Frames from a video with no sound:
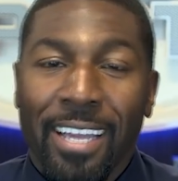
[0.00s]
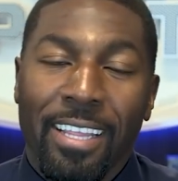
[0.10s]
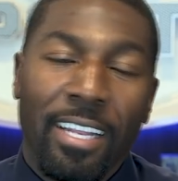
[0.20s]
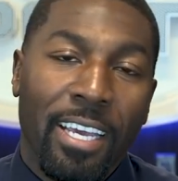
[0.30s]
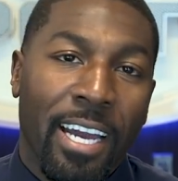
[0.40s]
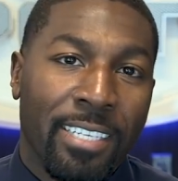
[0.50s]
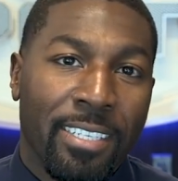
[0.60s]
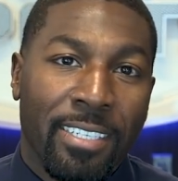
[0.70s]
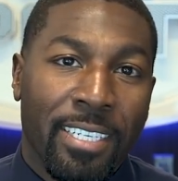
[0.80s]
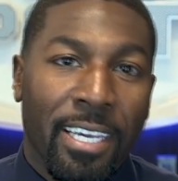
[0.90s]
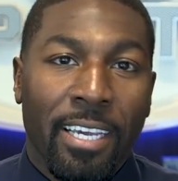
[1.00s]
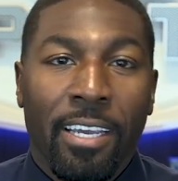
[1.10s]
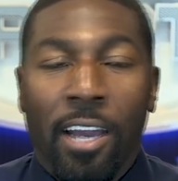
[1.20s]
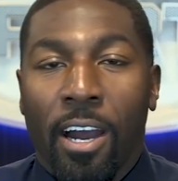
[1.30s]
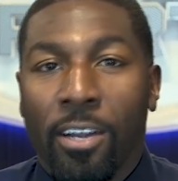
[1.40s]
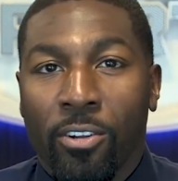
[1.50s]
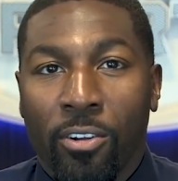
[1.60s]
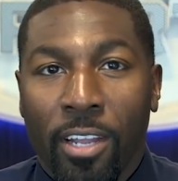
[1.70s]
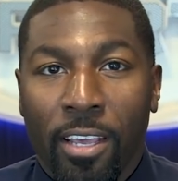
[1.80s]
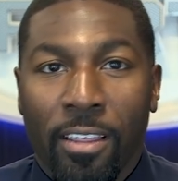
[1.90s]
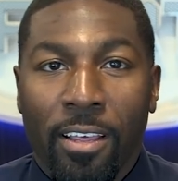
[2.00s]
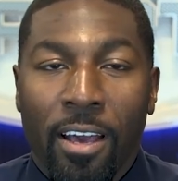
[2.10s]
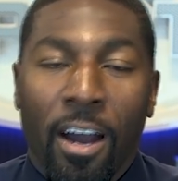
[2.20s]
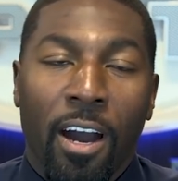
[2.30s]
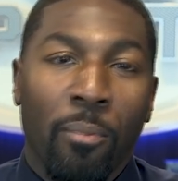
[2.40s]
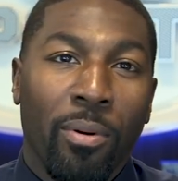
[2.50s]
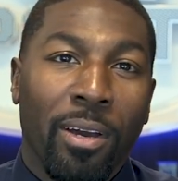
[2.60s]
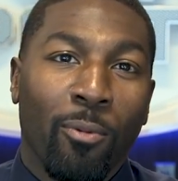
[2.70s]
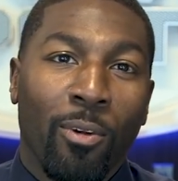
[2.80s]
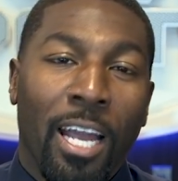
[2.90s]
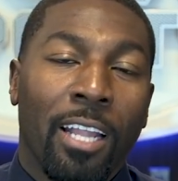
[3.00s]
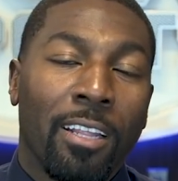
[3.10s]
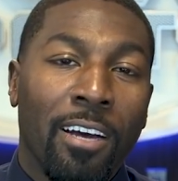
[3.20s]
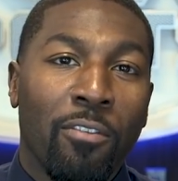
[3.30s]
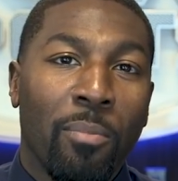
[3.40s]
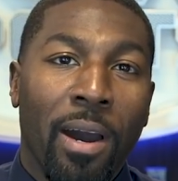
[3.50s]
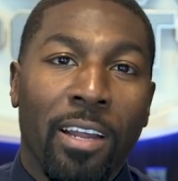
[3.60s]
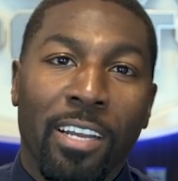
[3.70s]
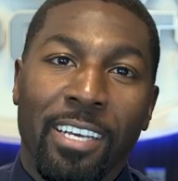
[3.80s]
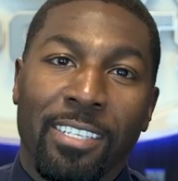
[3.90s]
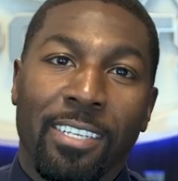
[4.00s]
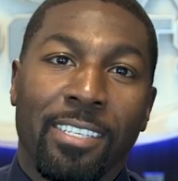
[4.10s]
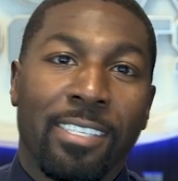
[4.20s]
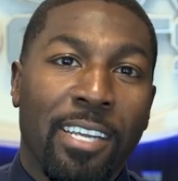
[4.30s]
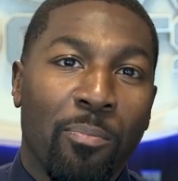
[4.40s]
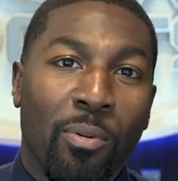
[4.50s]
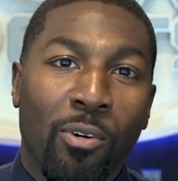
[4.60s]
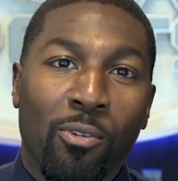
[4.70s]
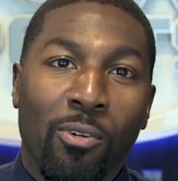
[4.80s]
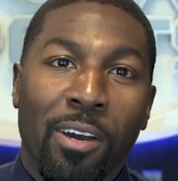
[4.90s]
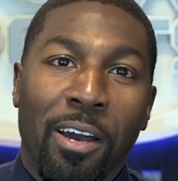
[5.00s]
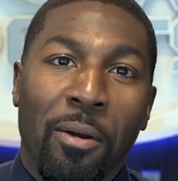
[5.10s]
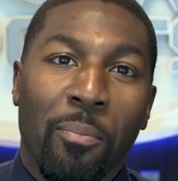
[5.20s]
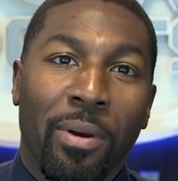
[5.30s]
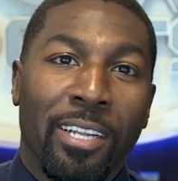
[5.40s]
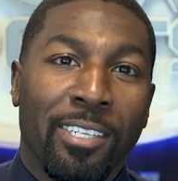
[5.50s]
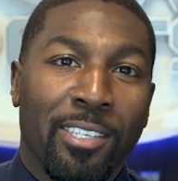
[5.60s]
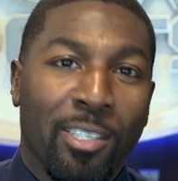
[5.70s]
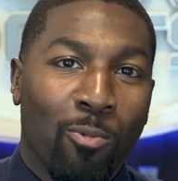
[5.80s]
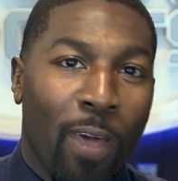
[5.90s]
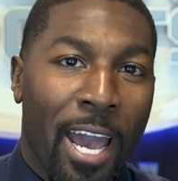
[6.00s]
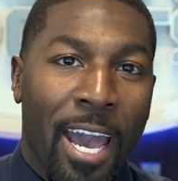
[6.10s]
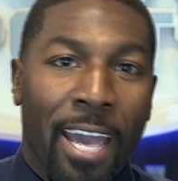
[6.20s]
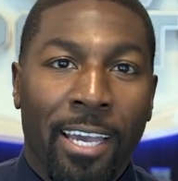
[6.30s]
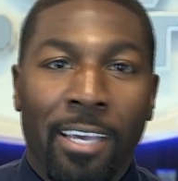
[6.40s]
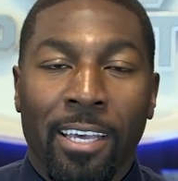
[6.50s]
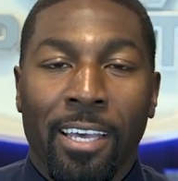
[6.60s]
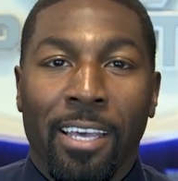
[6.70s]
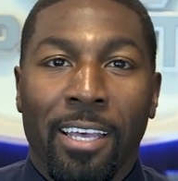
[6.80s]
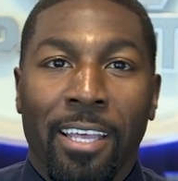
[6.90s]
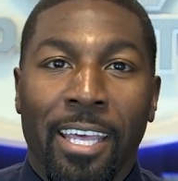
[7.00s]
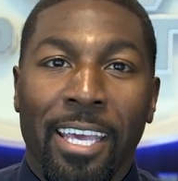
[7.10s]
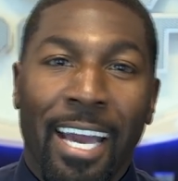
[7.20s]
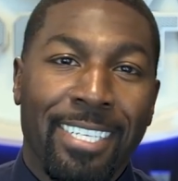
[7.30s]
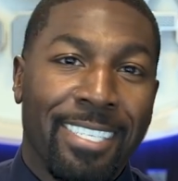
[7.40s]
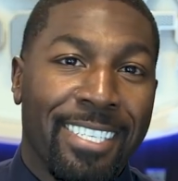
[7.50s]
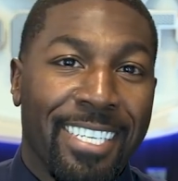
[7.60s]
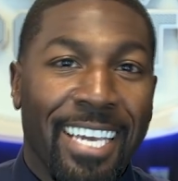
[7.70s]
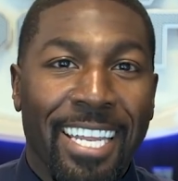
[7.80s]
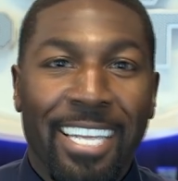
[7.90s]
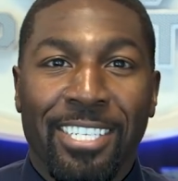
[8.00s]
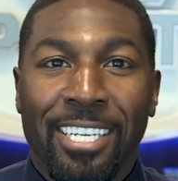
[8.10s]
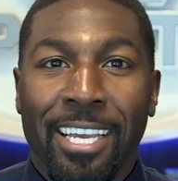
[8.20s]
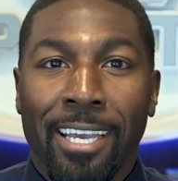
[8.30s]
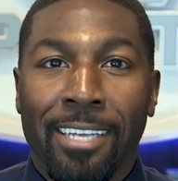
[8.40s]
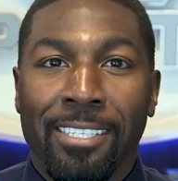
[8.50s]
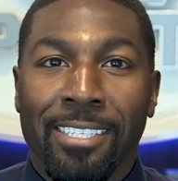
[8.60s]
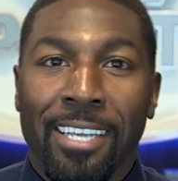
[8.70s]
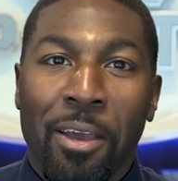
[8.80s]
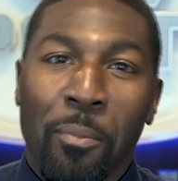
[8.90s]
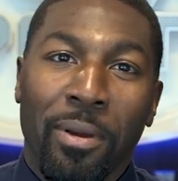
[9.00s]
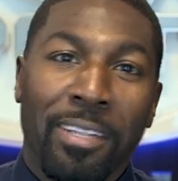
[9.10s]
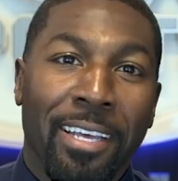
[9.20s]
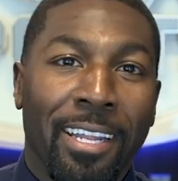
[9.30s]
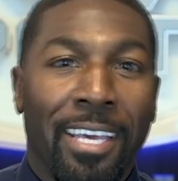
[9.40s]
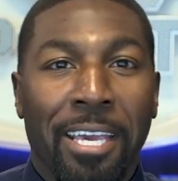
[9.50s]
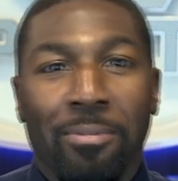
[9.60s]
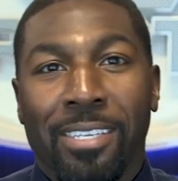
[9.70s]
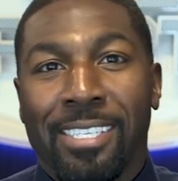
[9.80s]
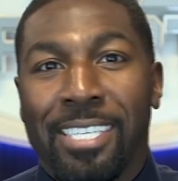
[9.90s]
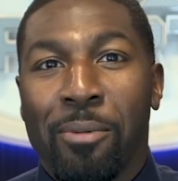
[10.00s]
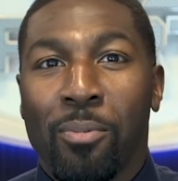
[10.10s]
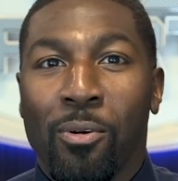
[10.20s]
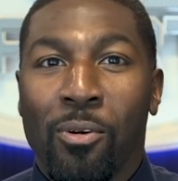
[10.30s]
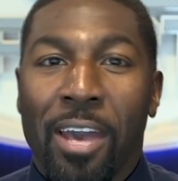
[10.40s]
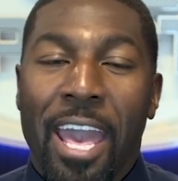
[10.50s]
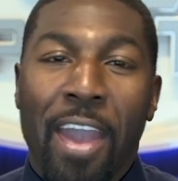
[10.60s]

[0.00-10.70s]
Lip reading: And then he has the T underneath. But what I love about it is it's simple, but it's swag. He has the skinny jeans, but then he keeps it simple.